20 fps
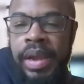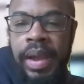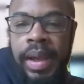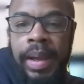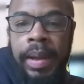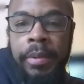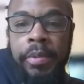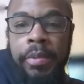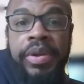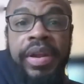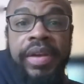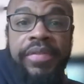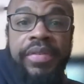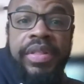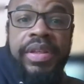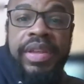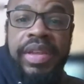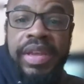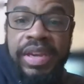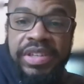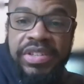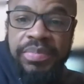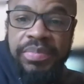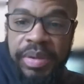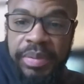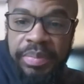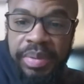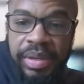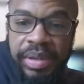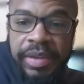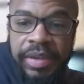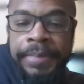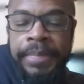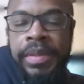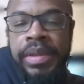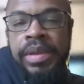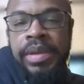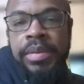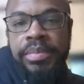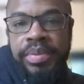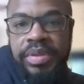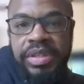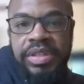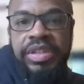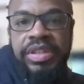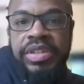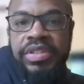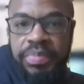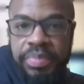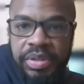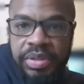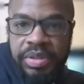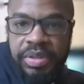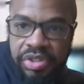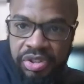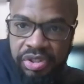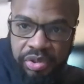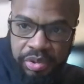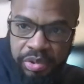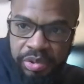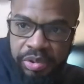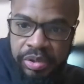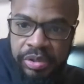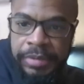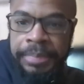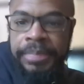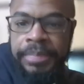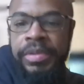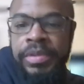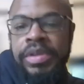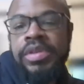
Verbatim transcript: Uh, whatever the case may be, please be sure